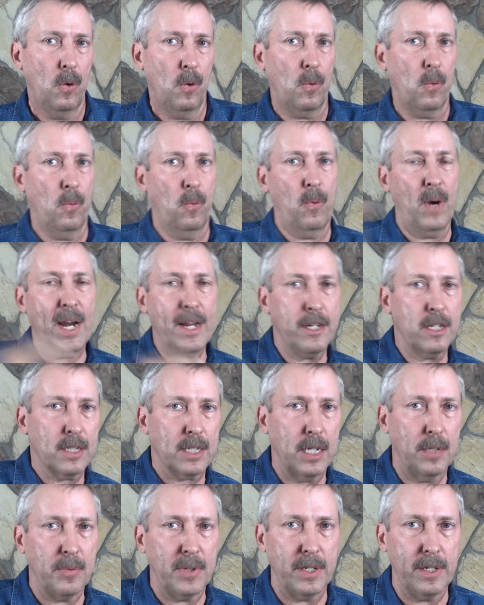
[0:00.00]
why you're
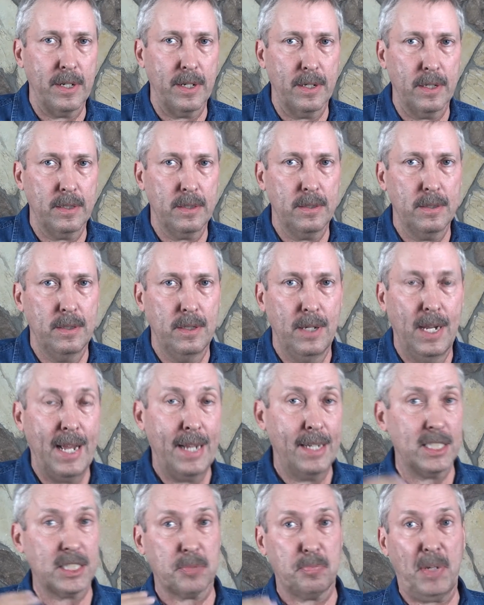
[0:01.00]
coming in,
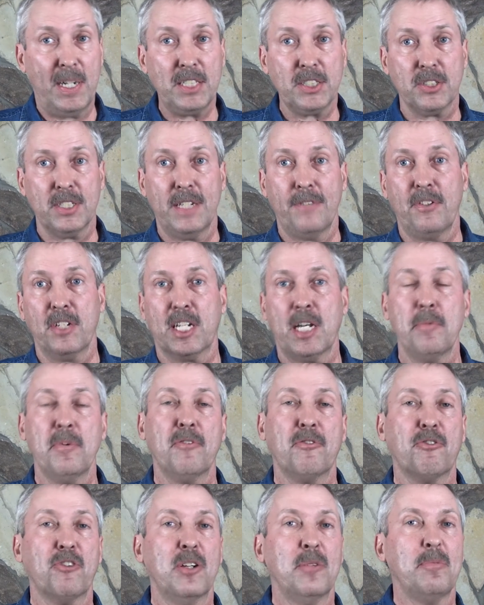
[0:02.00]
and especially if you're coming
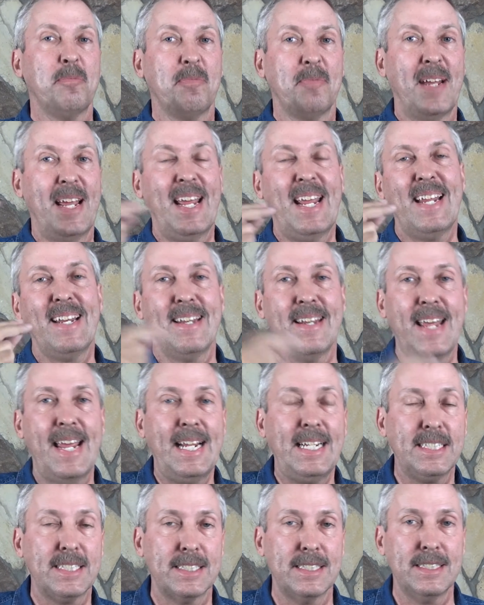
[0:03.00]
from a
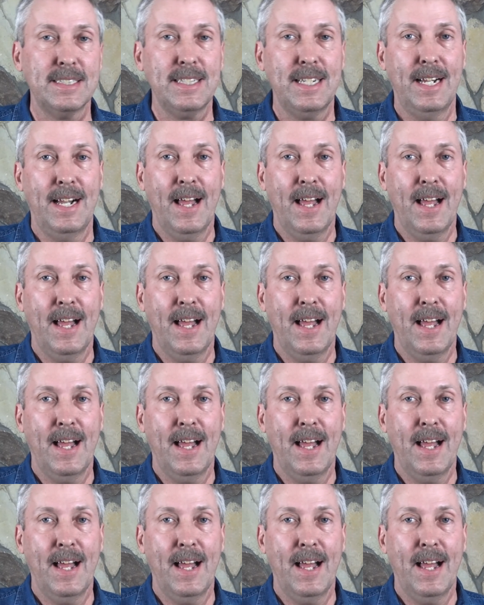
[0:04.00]
nation